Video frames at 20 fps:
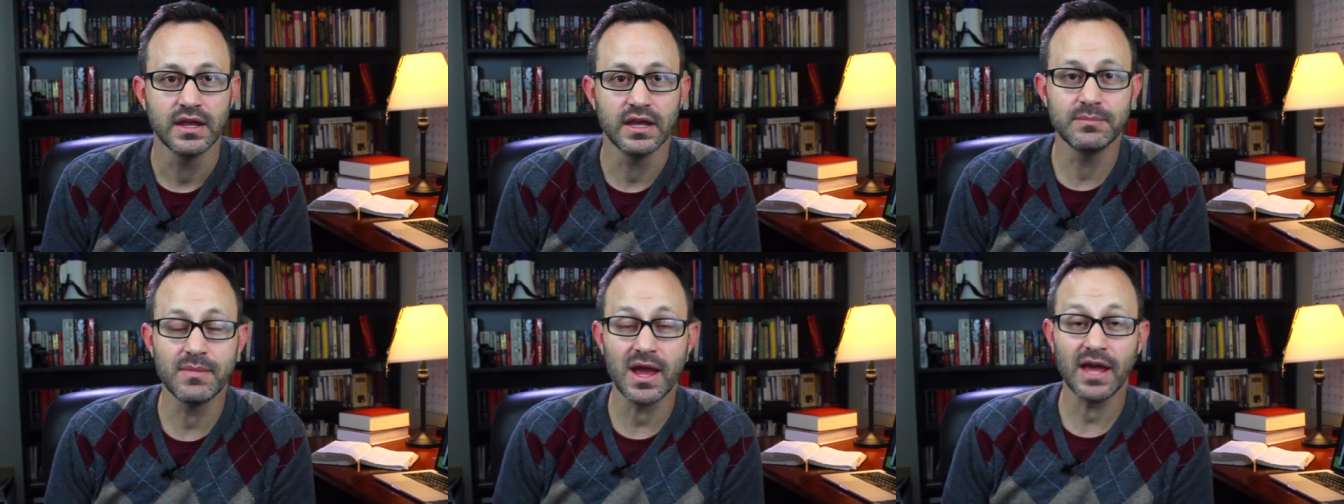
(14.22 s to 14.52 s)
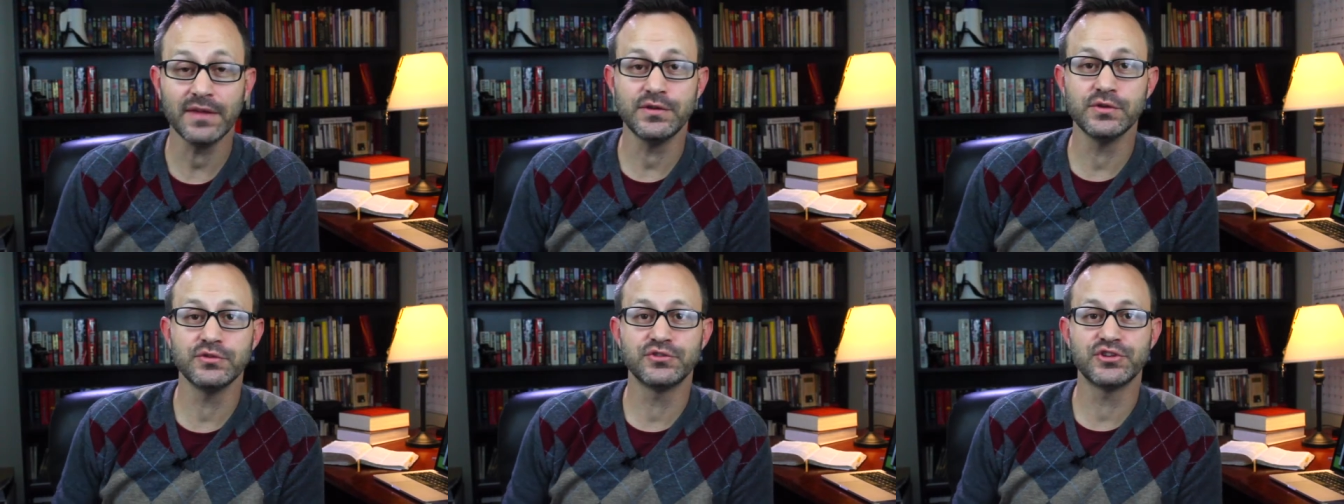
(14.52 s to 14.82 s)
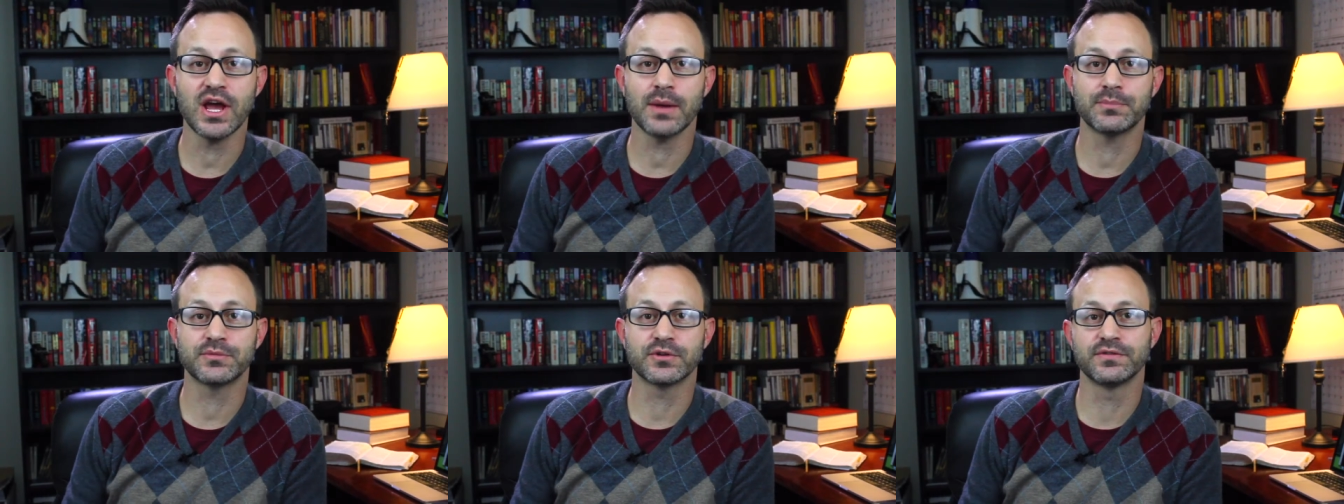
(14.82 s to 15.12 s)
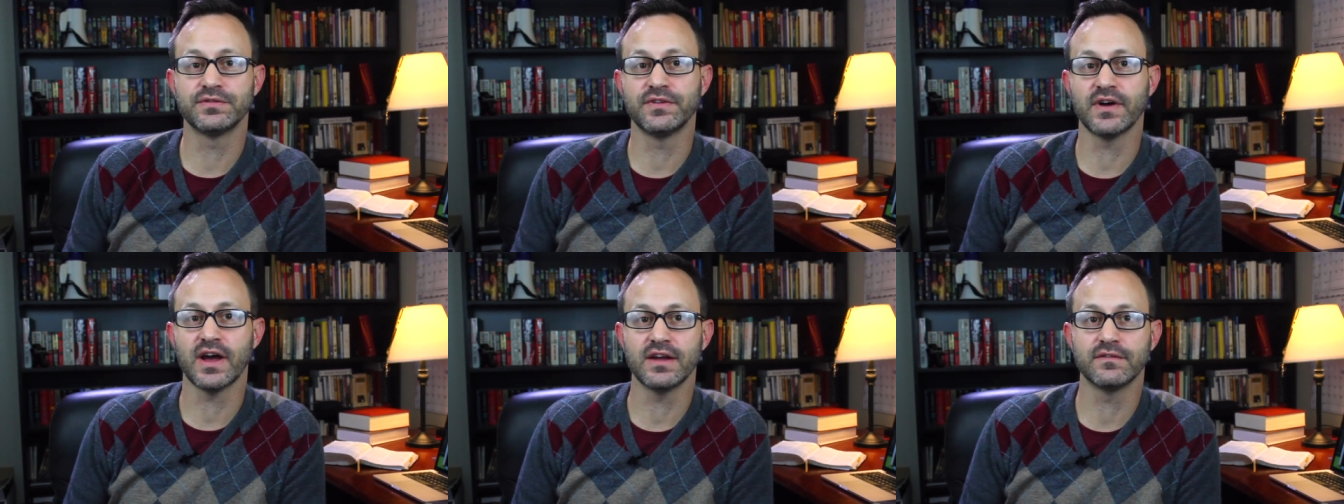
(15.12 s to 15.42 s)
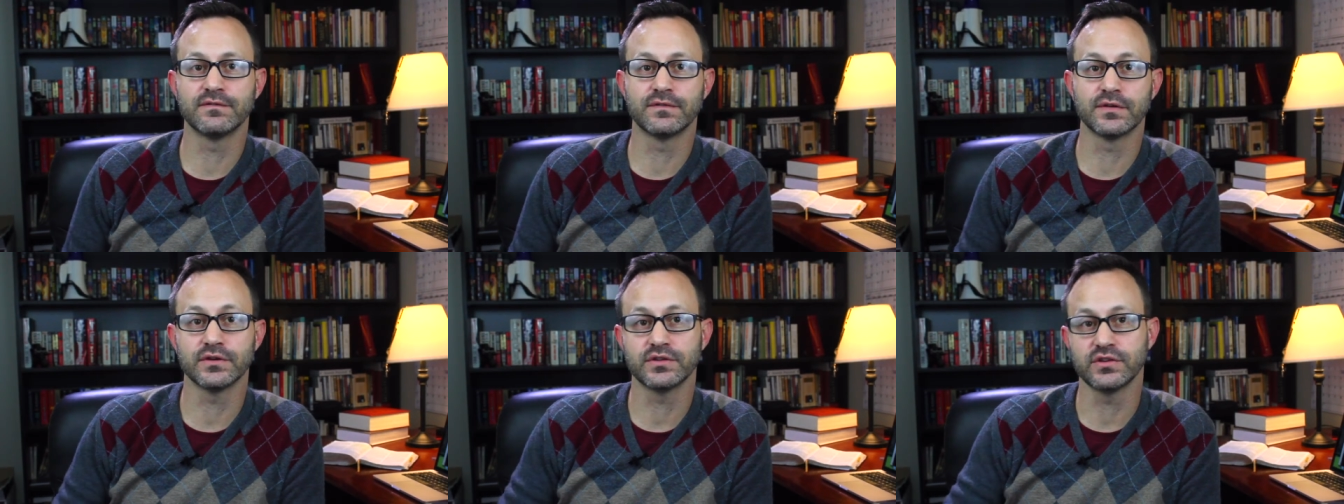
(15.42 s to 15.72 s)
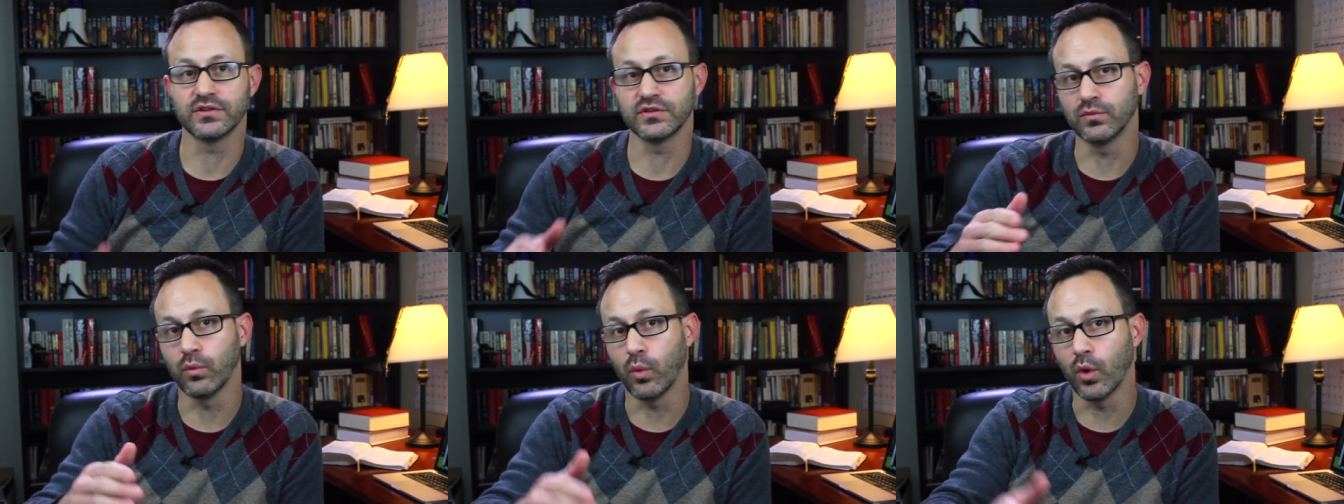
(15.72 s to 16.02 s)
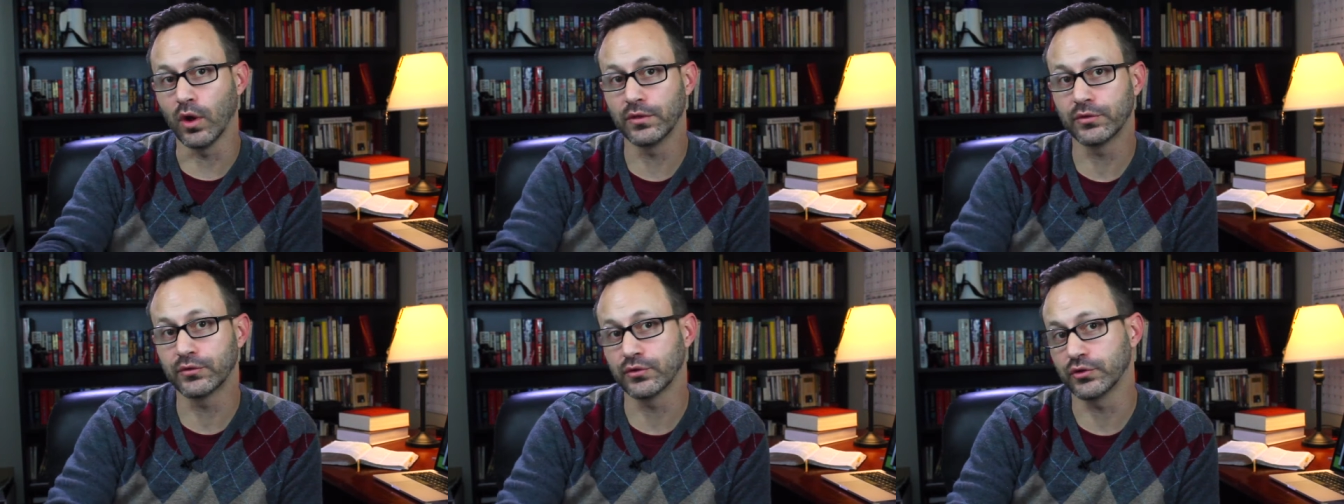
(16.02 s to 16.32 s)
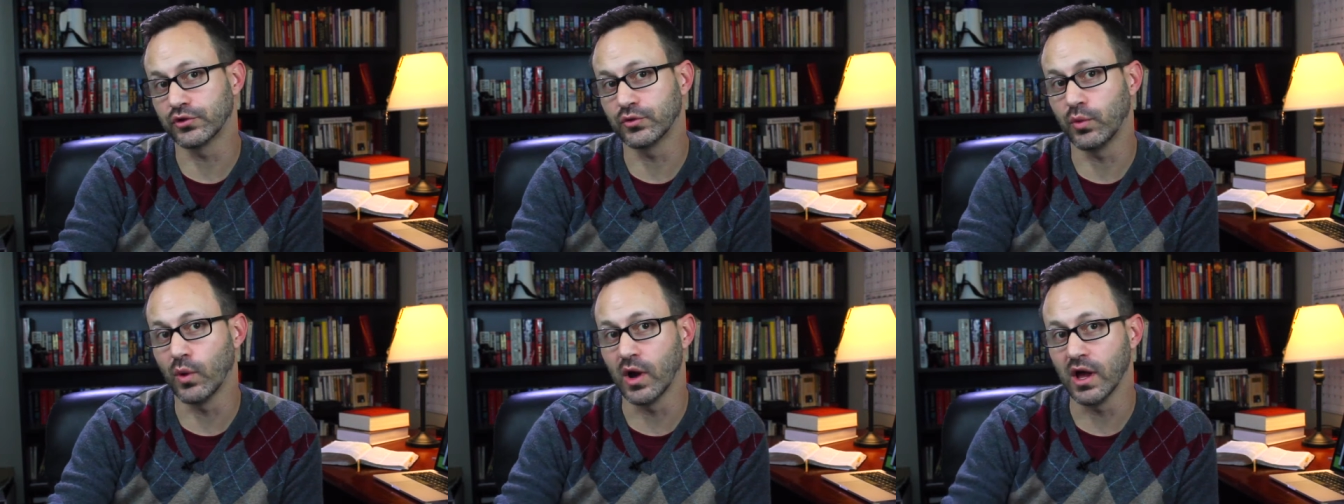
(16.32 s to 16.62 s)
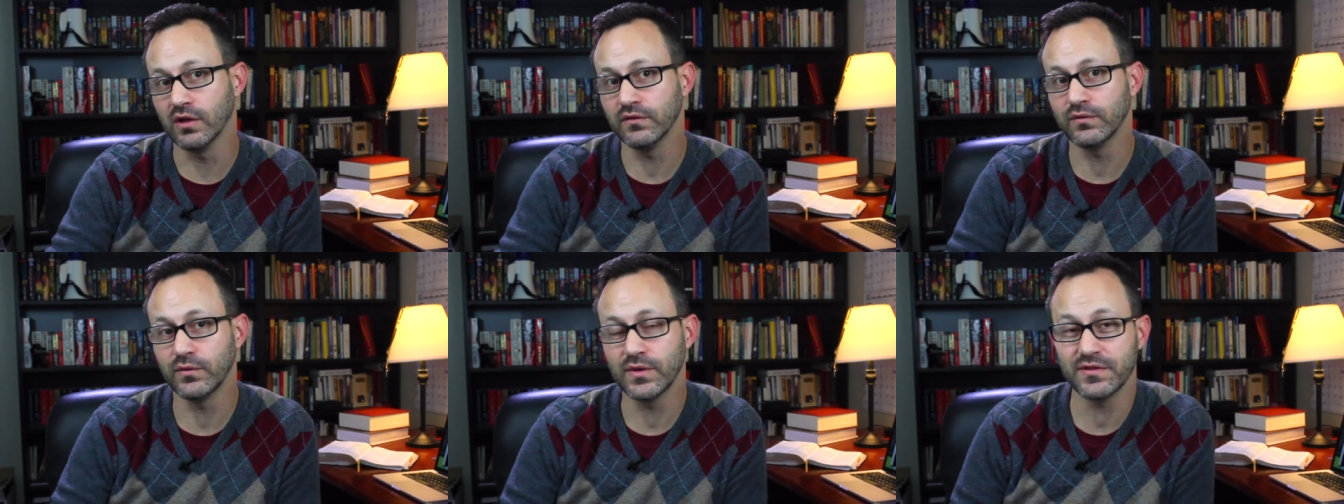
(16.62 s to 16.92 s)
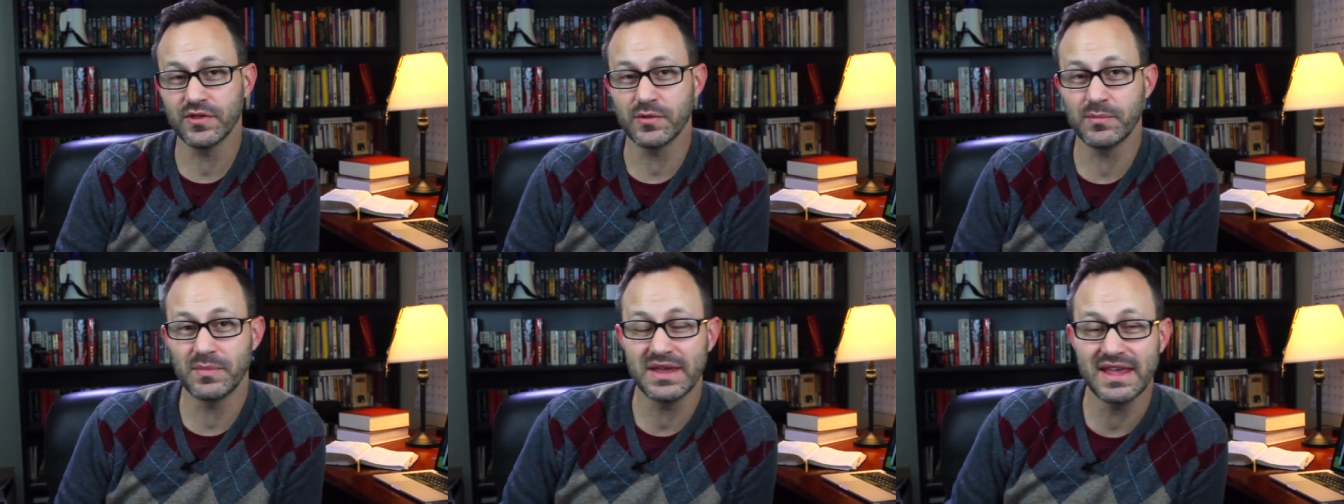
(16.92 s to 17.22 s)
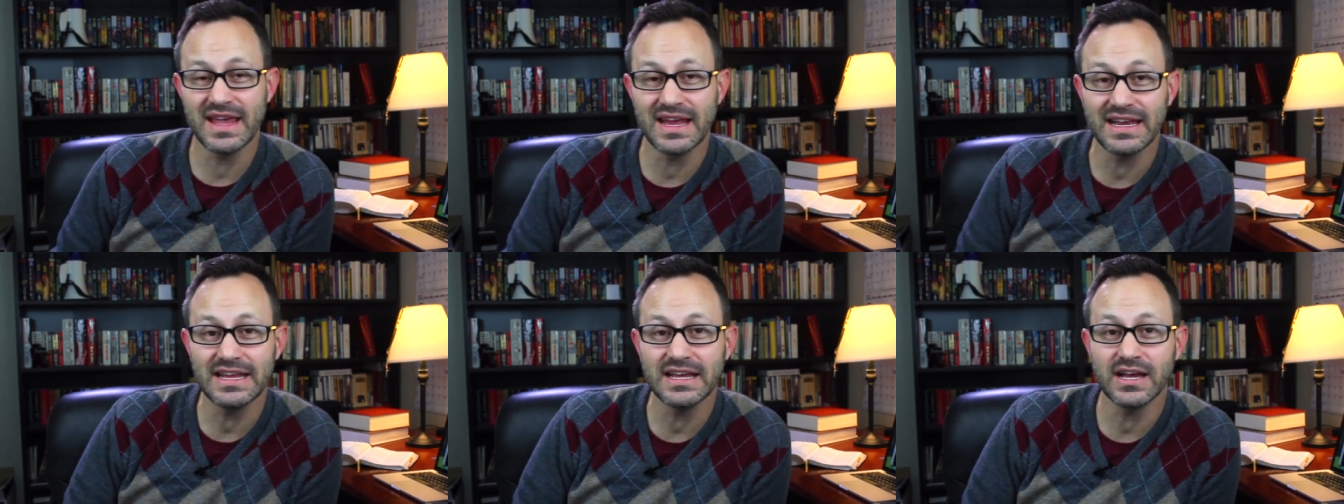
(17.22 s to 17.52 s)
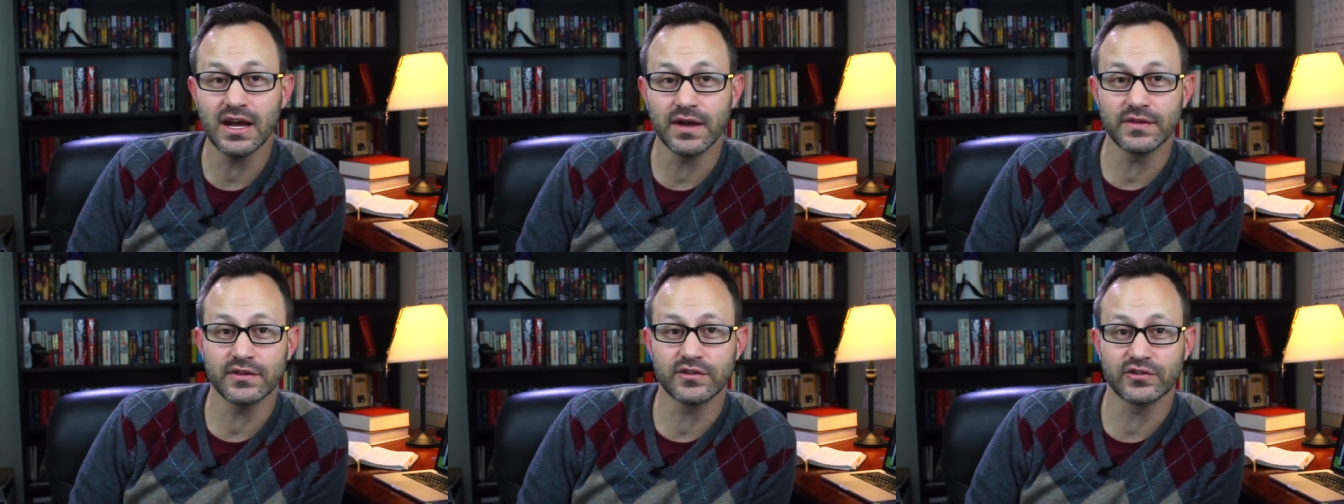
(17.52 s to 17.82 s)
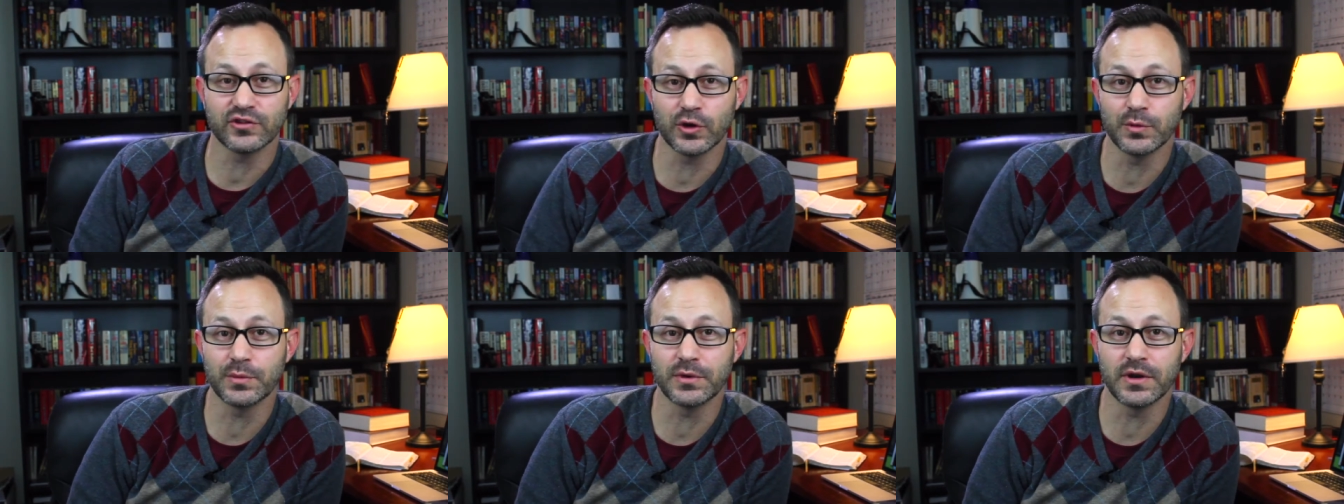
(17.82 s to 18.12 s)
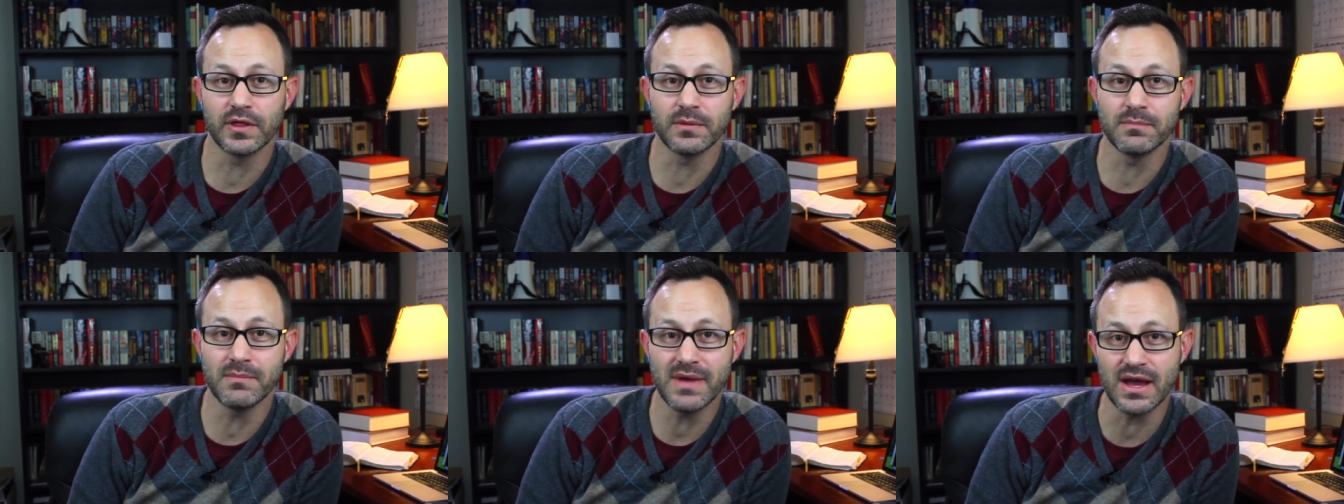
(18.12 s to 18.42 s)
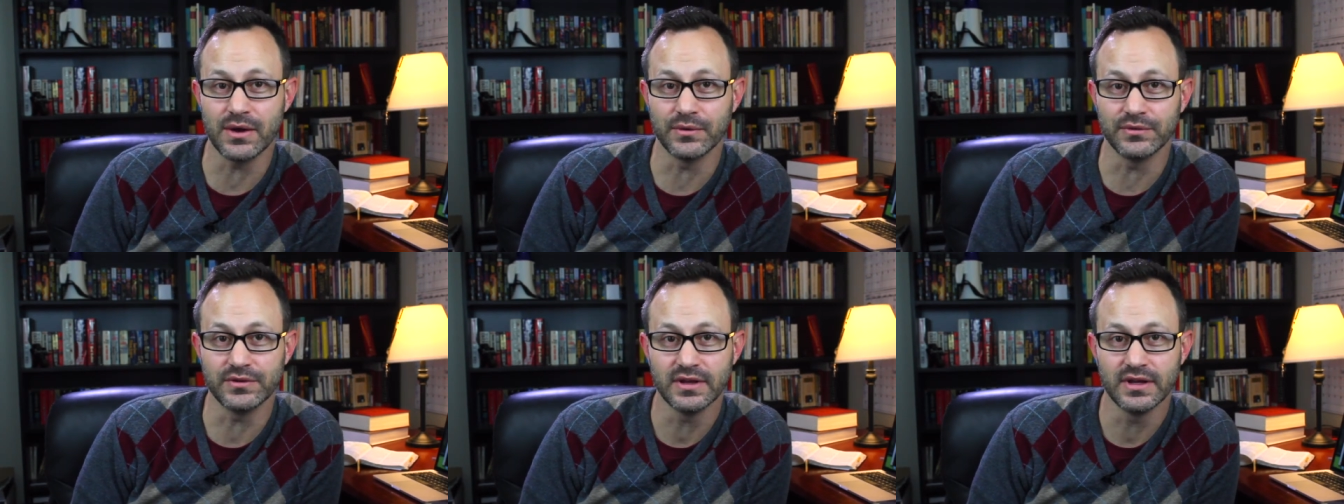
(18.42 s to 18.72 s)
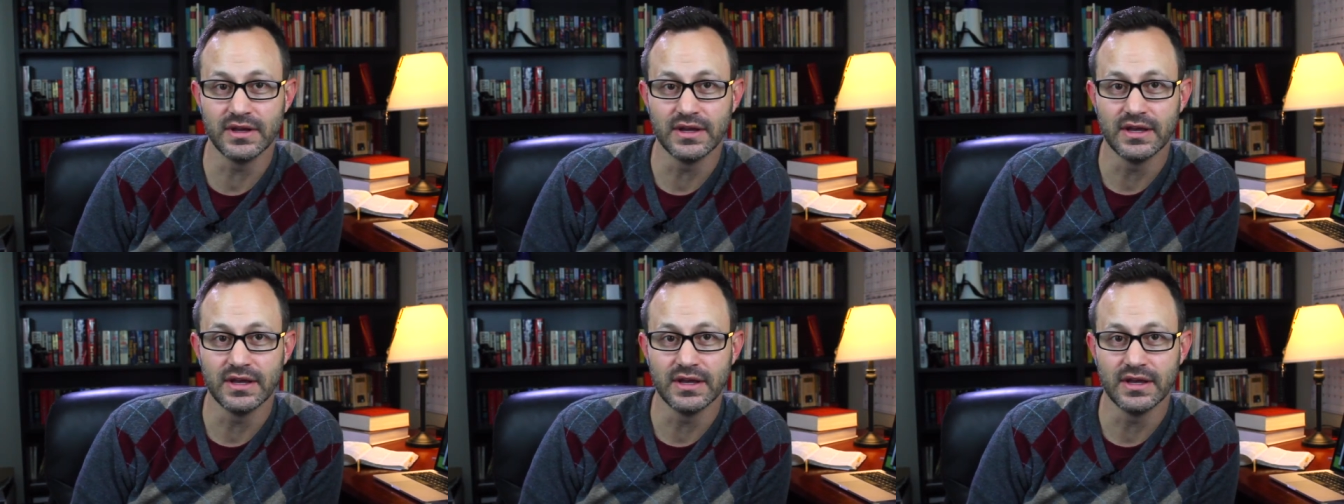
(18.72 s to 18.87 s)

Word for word: In Matthew chapter 5 verses 1 through 12, we have the beginning on the Sermon on the Mount,